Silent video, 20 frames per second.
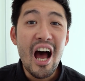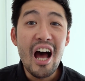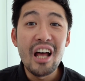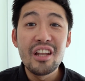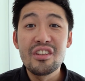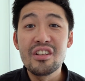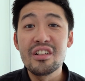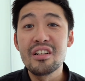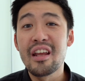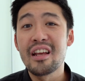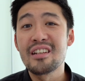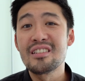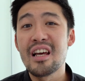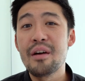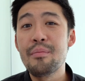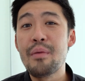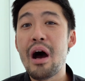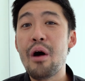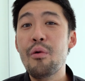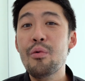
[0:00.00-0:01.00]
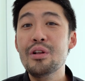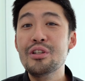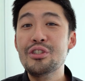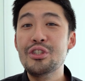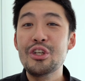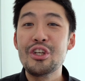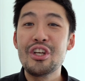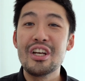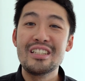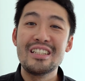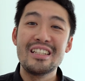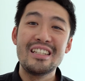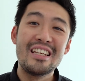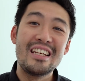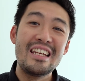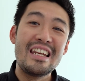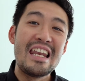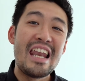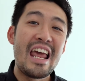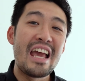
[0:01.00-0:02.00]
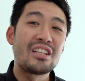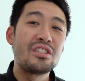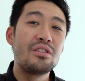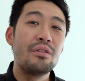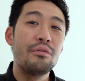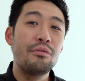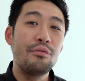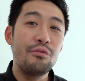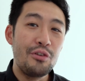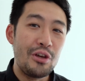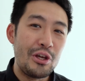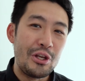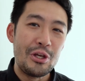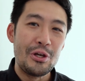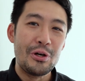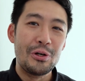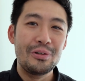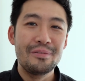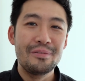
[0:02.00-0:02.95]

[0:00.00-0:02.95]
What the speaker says: Until next time, I will see you guys in the next video.